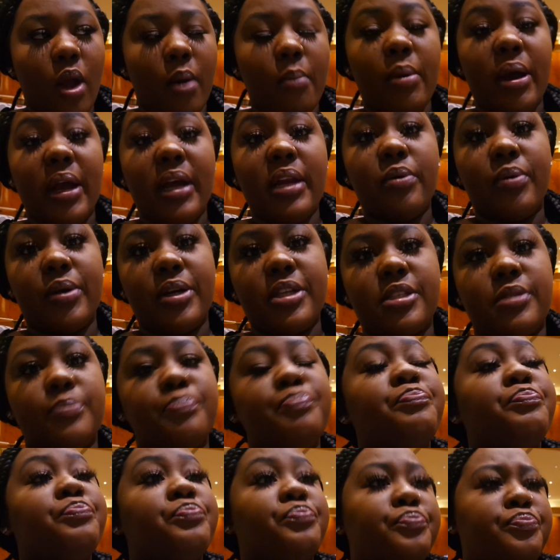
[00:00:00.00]
But anyways,
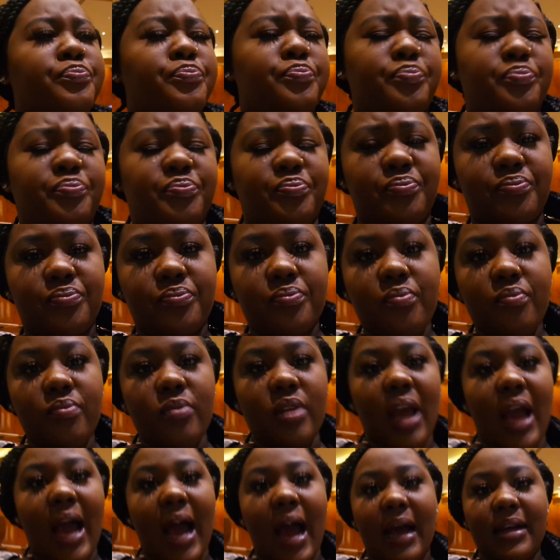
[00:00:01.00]

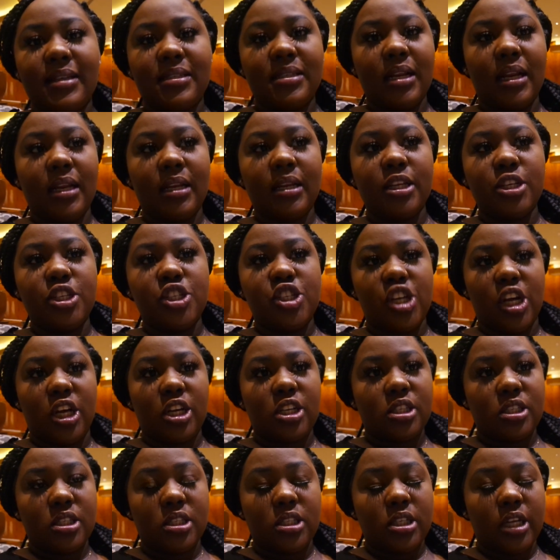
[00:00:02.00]
I accidentally
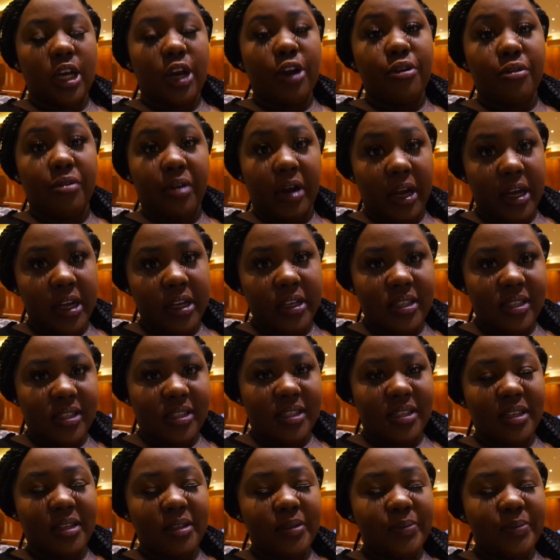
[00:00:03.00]
just erased